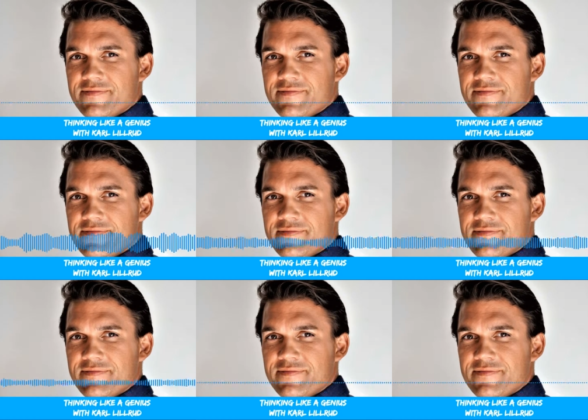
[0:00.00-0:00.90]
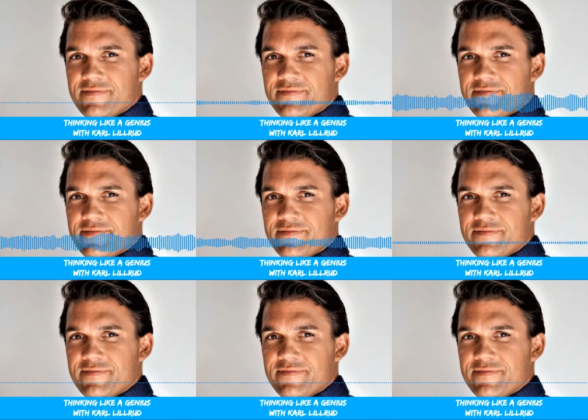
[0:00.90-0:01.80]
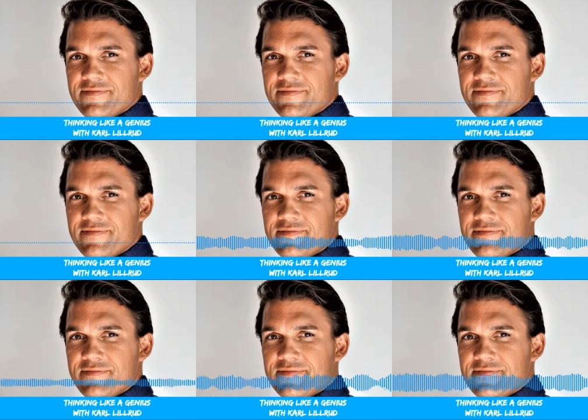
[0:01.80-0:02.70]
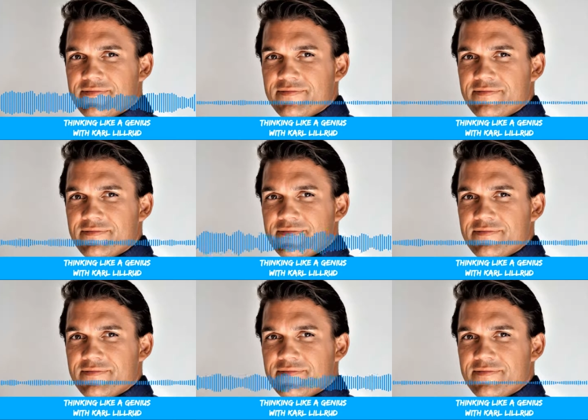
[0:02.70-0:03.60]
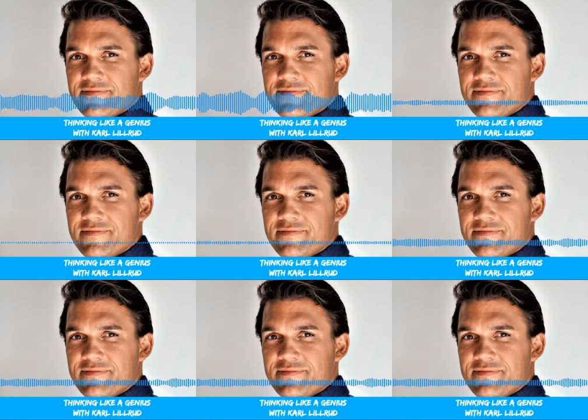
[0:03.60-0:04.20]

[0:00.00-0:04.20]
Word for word: then your your way of marketing the product